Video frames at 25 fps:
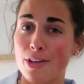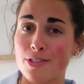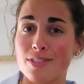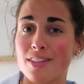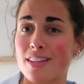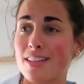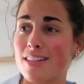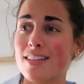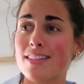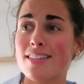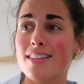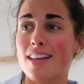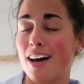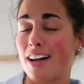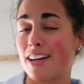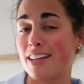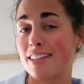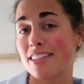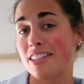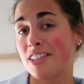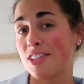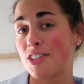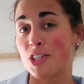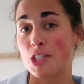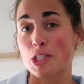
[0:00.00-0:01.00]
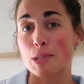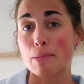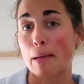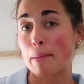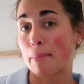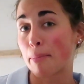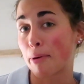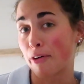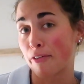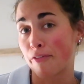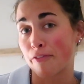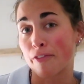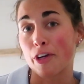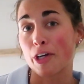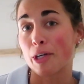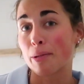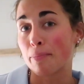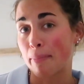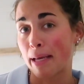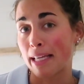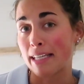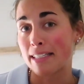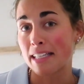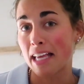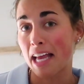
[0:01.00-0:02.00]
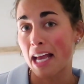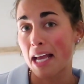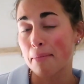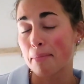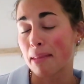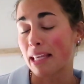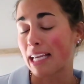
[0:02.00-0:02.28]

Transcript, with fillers: So this is honestly just my preferred bedtime.